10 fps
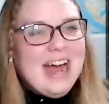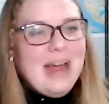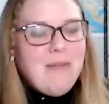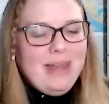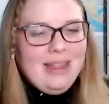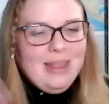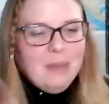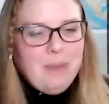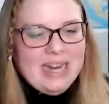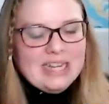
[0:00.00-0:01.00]
I'm in the
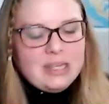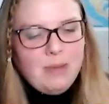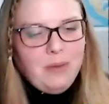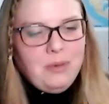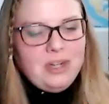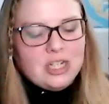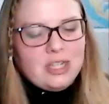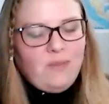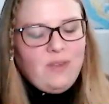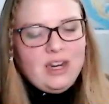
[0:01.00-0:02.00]
basement. We
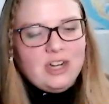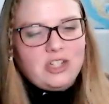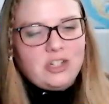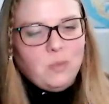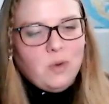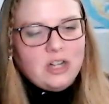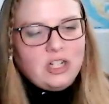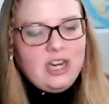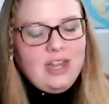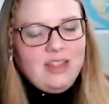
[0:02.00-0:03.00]
just finished
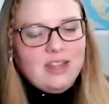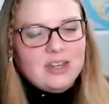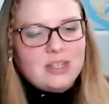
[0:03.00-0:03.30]
watching the